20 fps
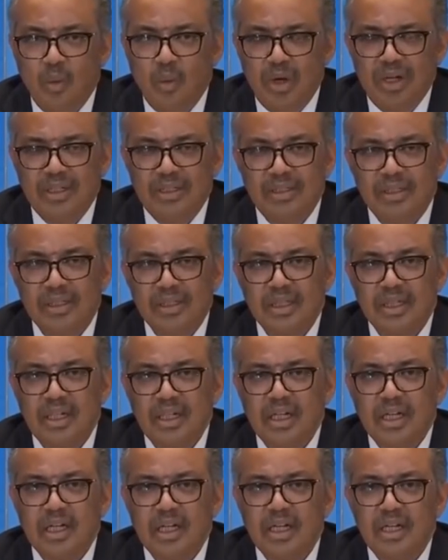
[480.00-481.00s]
World
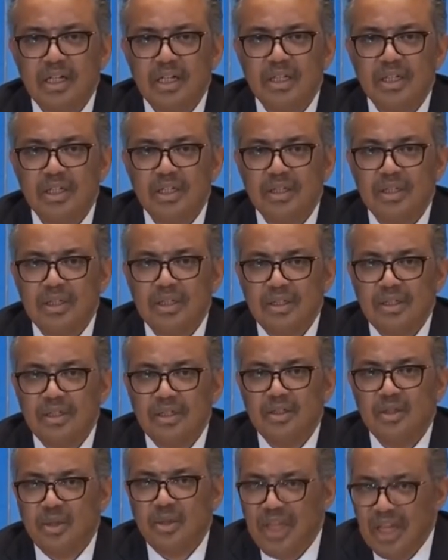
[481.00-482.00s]

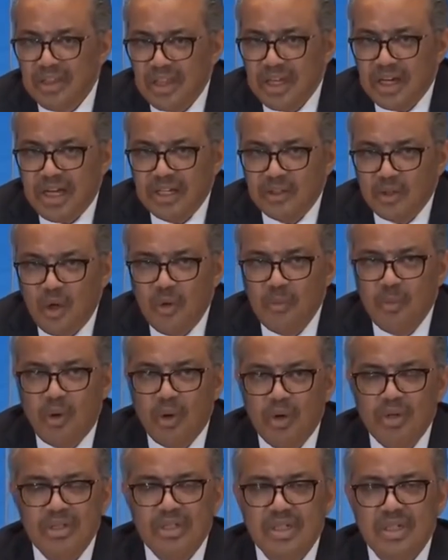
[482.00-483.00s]
Together at Home
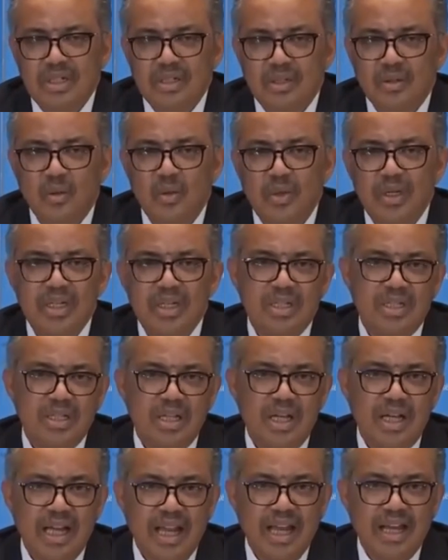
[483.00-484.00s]
concert with
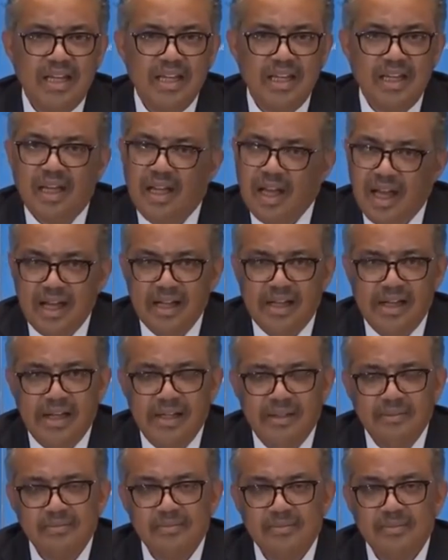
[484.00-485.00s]
Lady
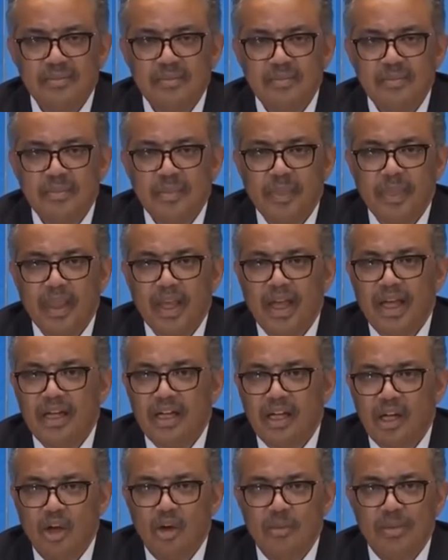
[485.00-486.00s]
Gaga and
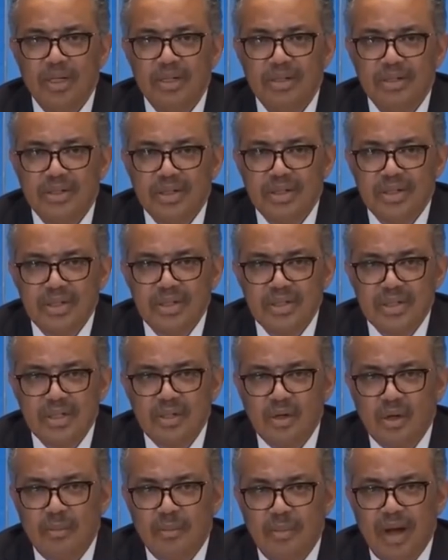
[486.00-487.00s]
Global Citizen
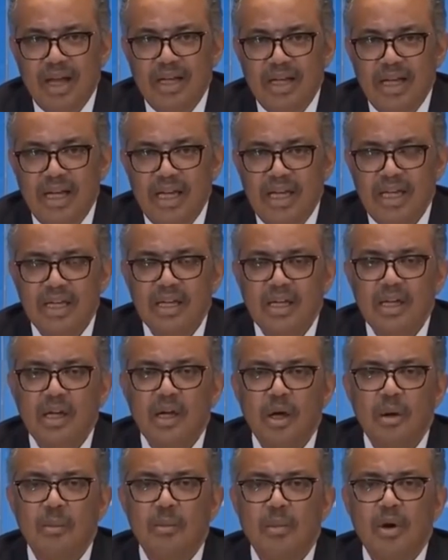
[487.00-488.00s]
on Monday,
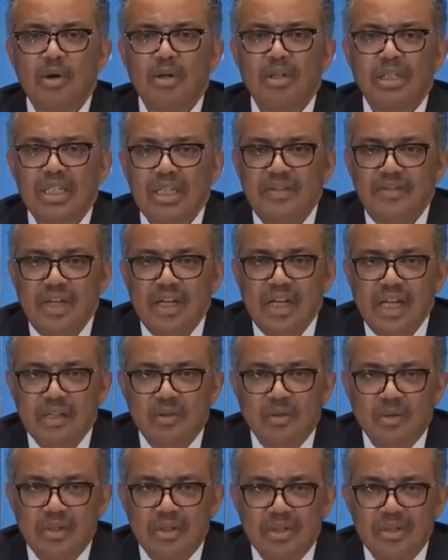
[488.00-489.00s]
more TV
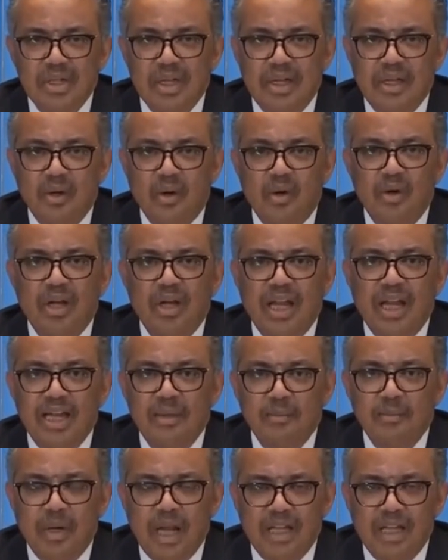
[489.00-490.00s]
networks and online
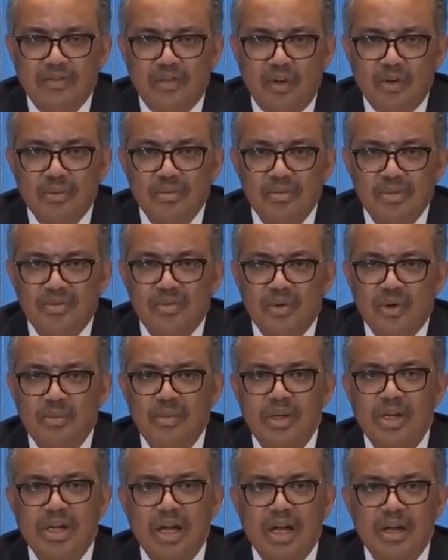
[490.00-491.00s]
platforms from
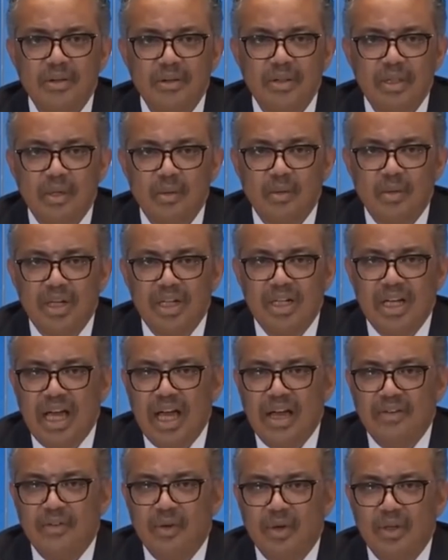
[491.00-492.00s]
around the world
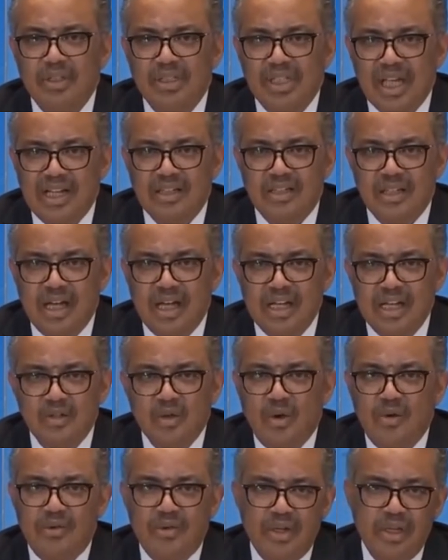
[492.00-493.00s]
have contacted us
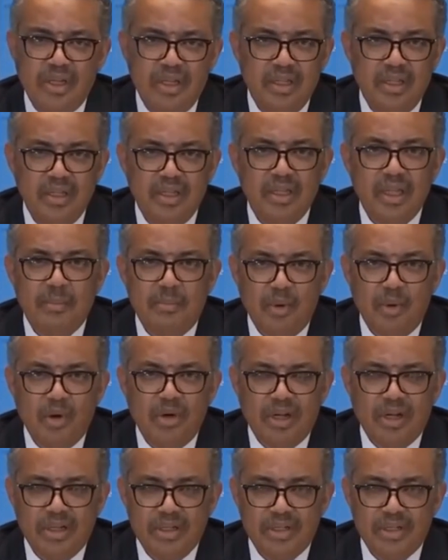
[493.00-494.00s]
offering the
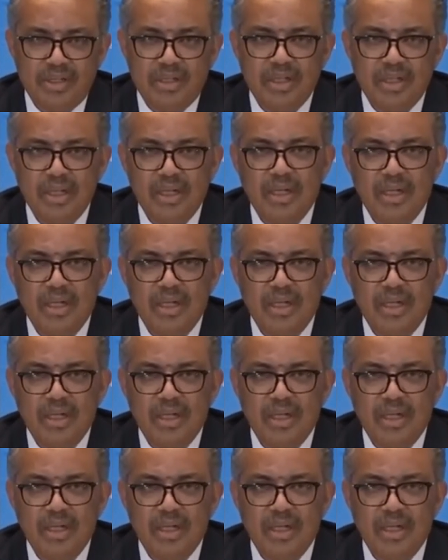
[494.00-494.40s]
broadcast